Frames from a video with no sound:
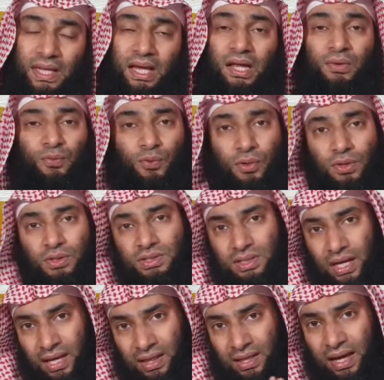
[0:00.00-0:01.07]
And of course,
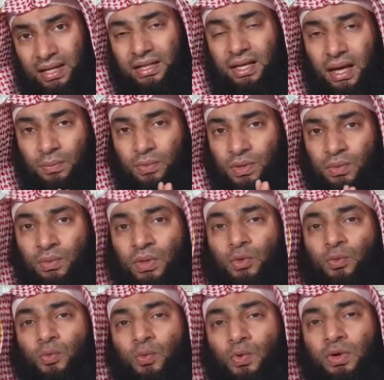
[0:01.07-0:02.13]
at that time,
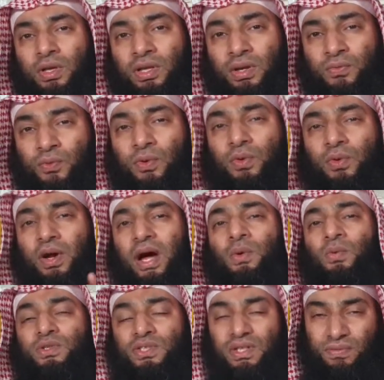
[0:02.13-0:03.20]
not the full
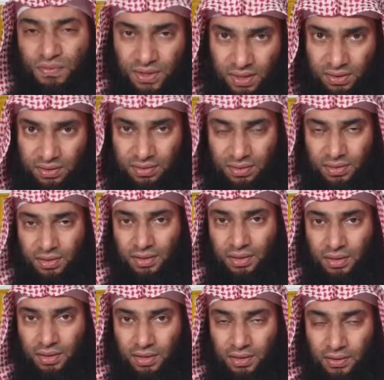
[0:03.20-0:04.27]
Quran was revealed.
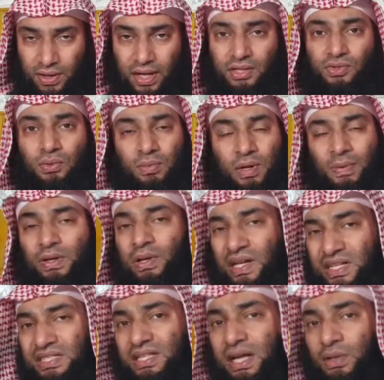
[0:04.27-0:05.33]
Okay, so maybe
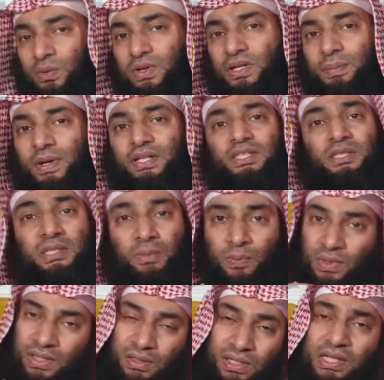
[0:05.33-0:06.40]
less than 20 pages.
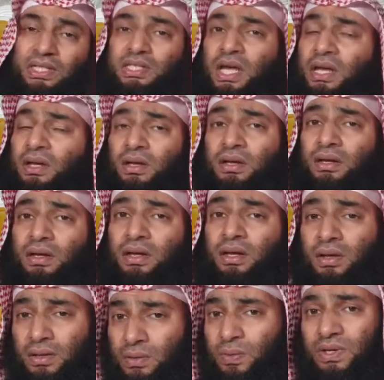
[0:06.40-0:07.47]
But let's say
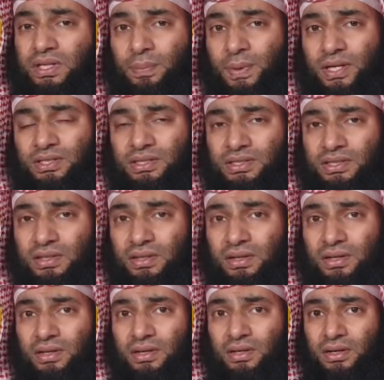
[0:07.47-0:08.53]
20 pages.
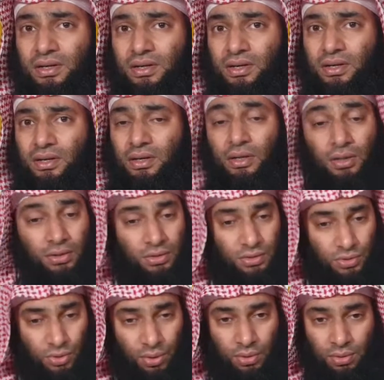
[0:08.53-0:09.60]

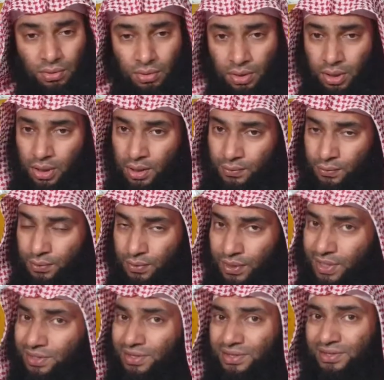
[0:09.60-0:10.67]
So, if you
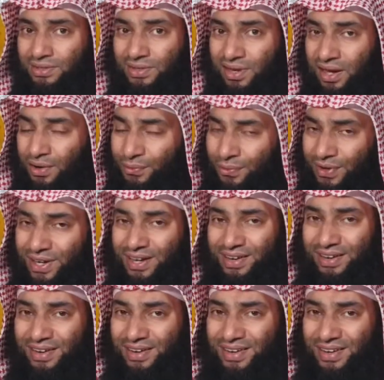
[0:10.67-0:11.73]
read it carefully,
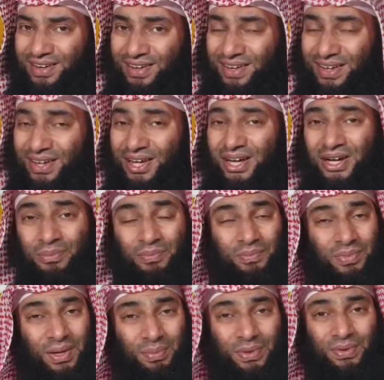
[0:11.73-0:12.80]

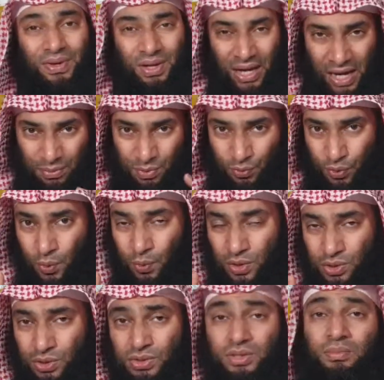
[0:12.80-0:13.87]
for
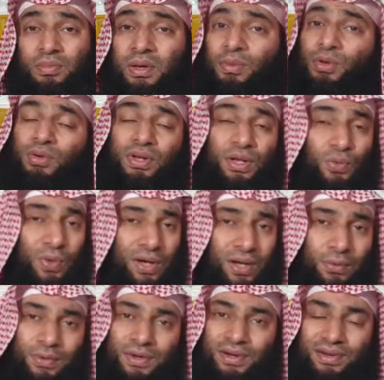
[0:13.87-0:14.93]
one juz, maybe you need 1
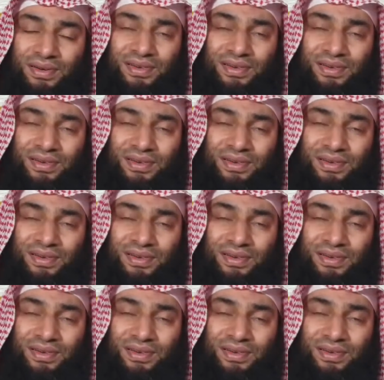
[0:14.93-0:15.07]
hour.